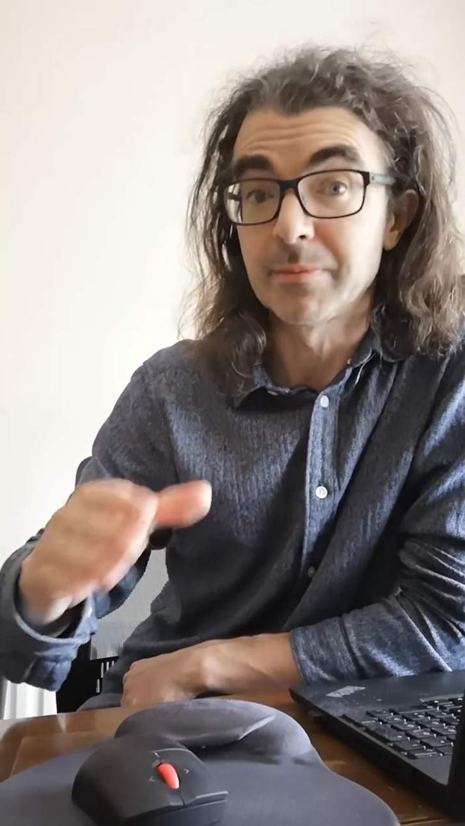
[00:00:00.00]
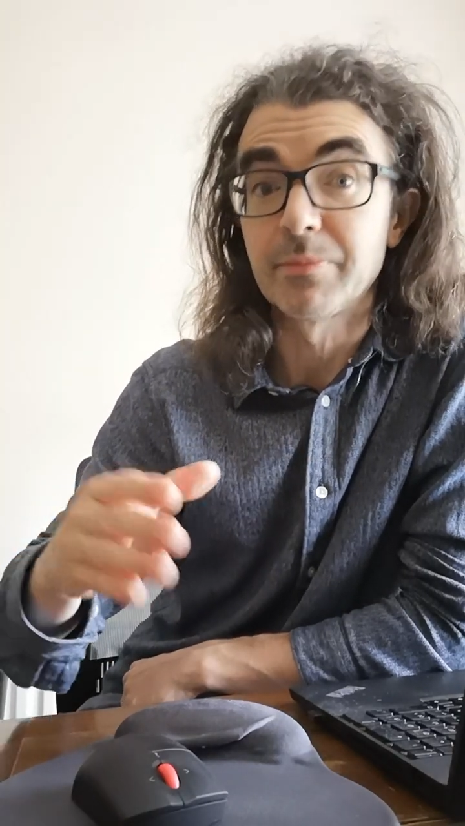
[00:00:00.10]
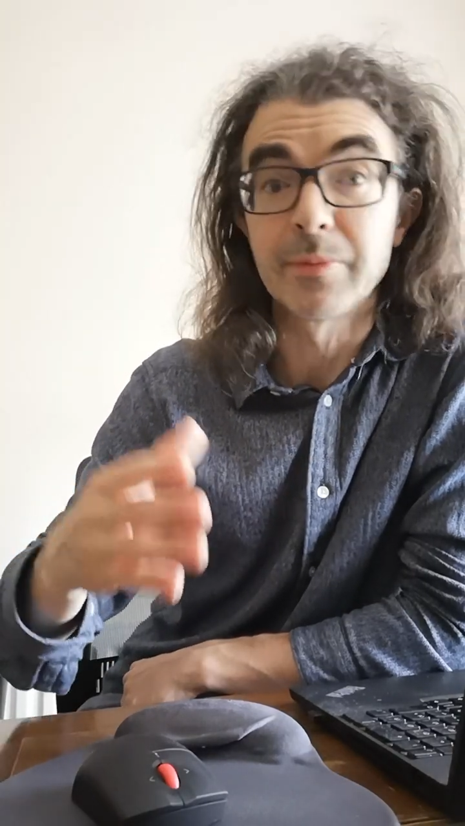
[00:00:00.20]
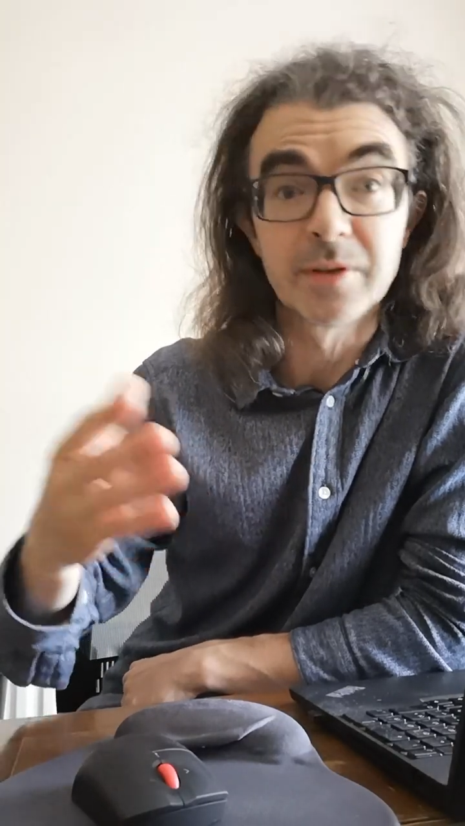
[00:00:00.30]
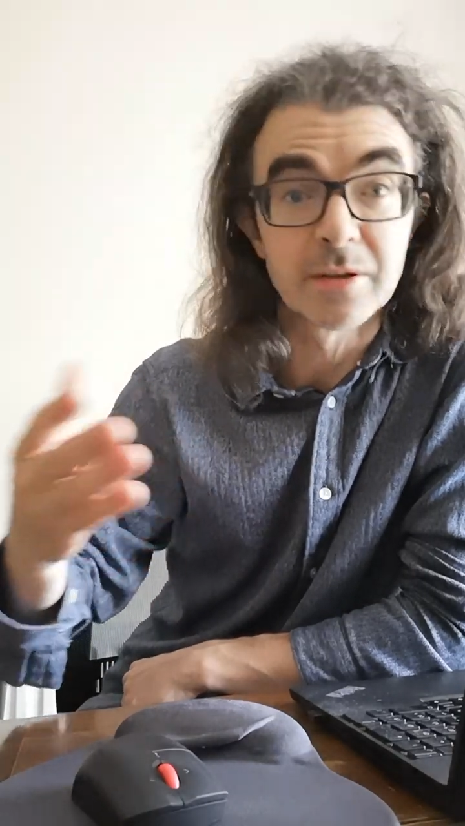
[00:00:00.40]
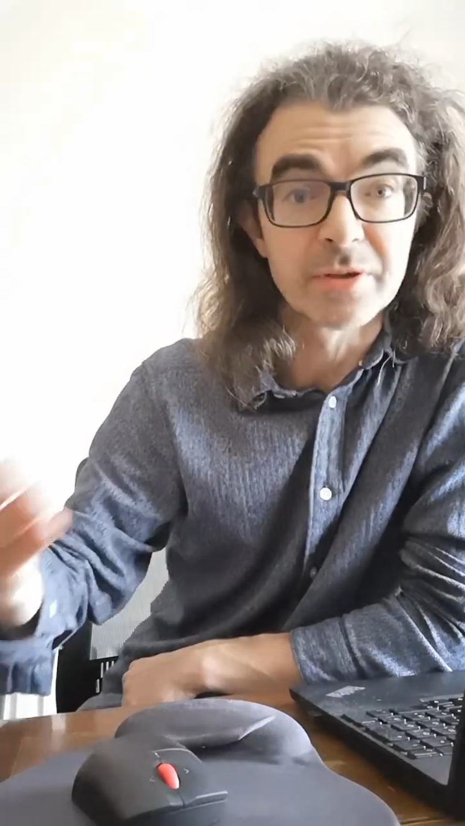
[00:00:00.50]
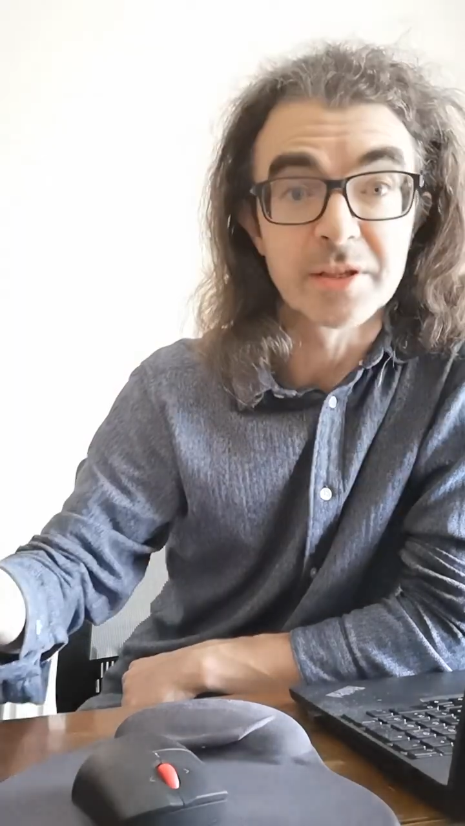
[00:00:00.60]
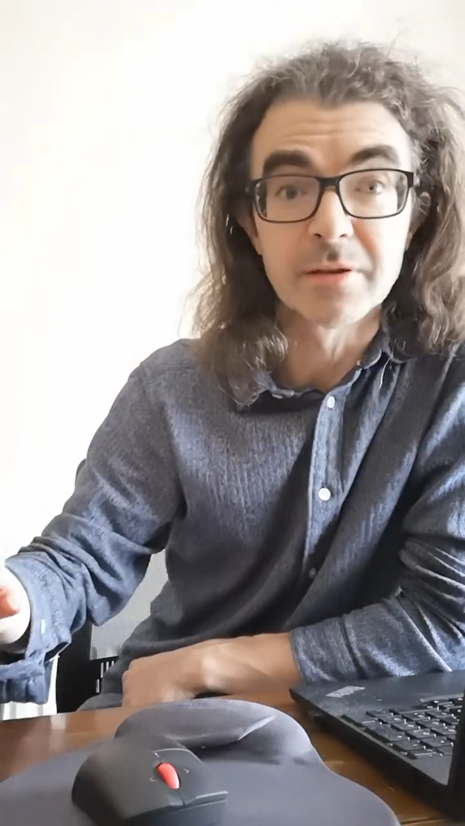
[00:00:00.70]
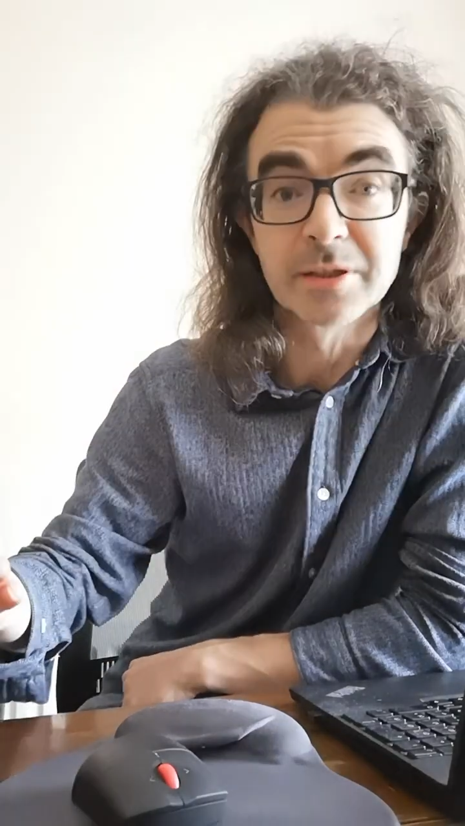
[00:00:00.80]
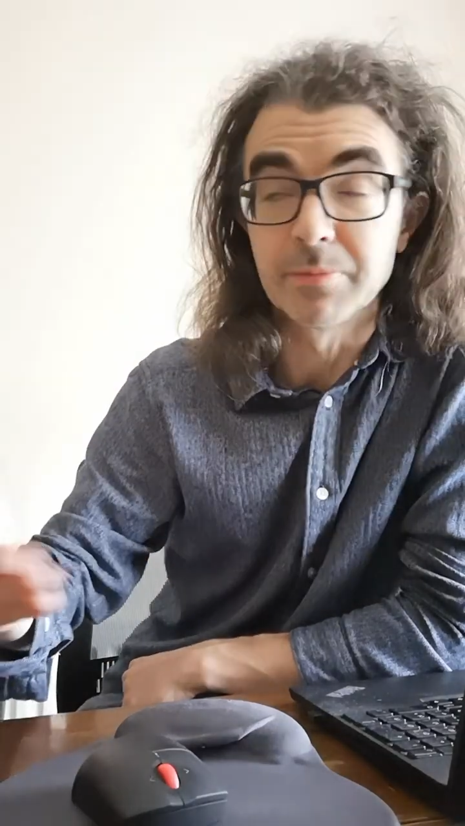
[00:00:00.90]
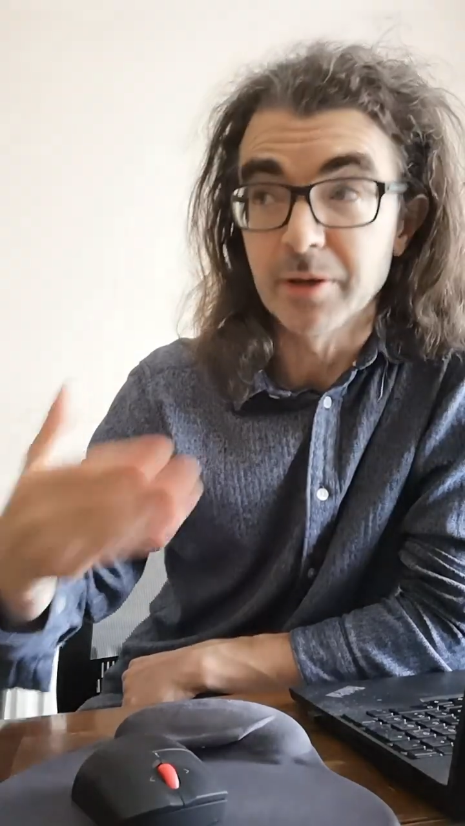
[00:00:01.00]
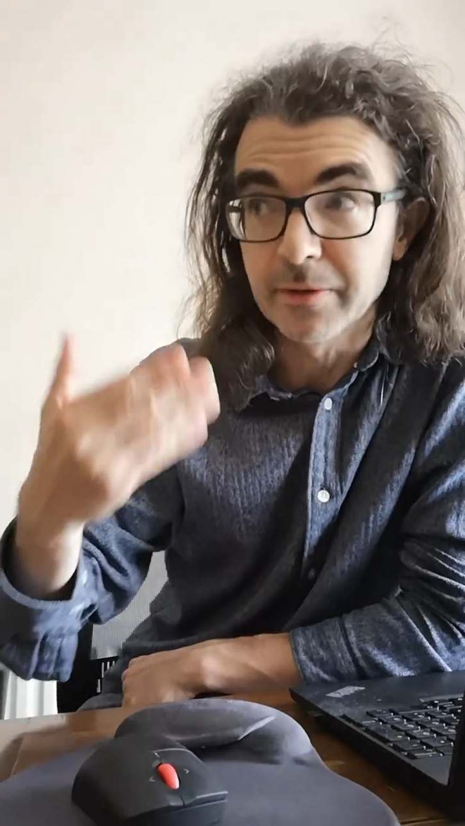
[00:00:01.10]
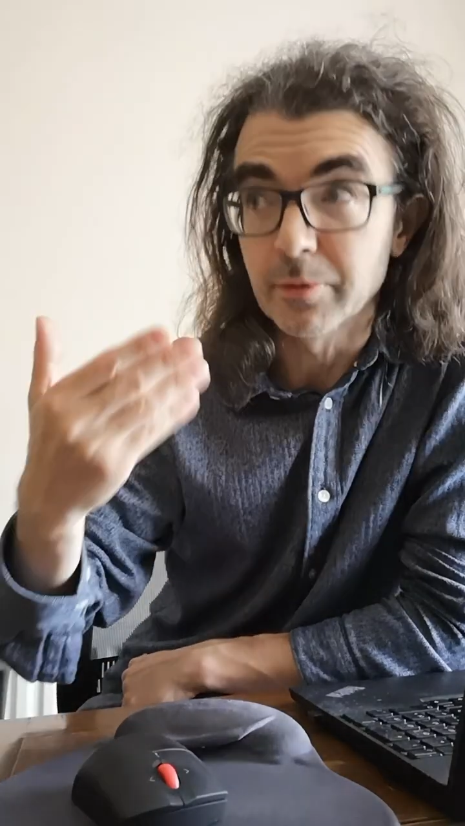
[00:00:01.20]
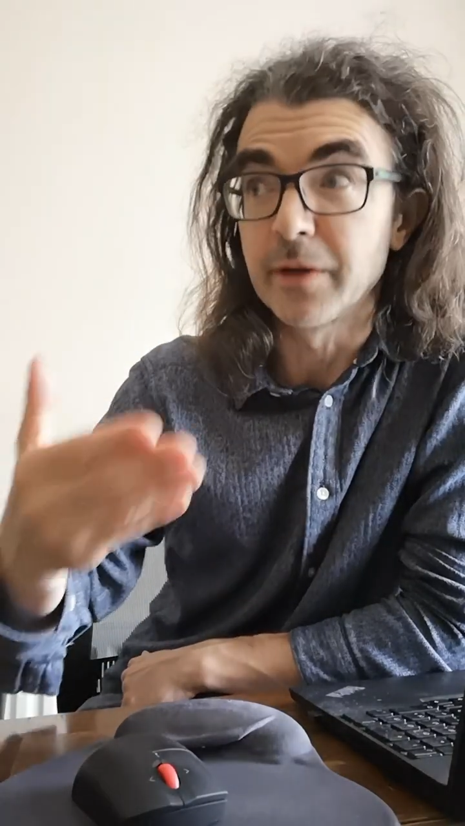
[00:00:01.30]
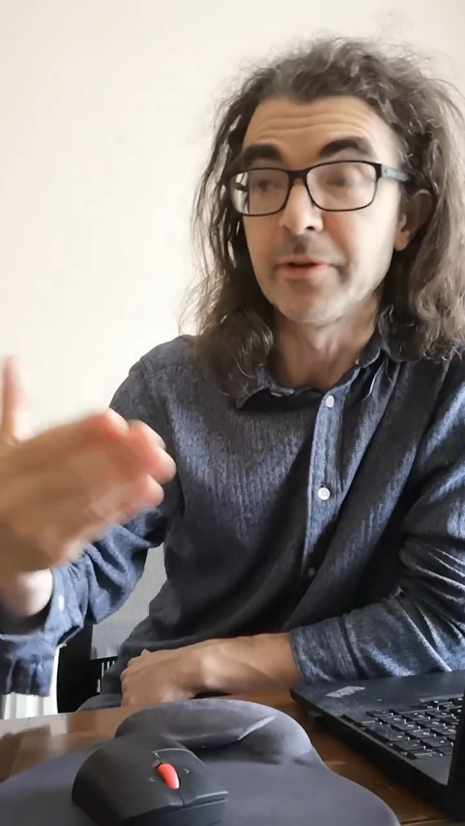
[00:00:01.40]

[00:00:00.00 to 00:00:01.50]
and probably not just Irish, probably quite